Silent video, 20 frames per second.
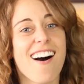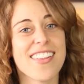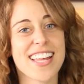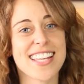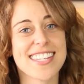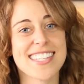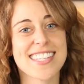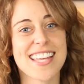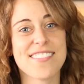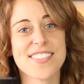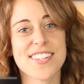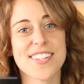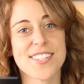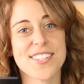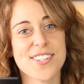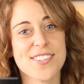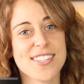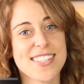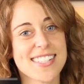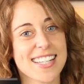All that's left to
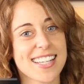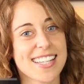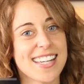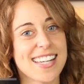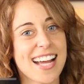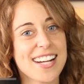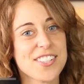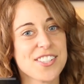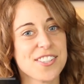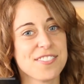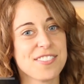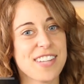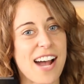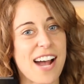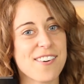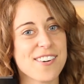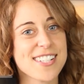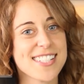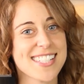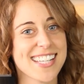do is to connect your
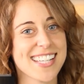flowers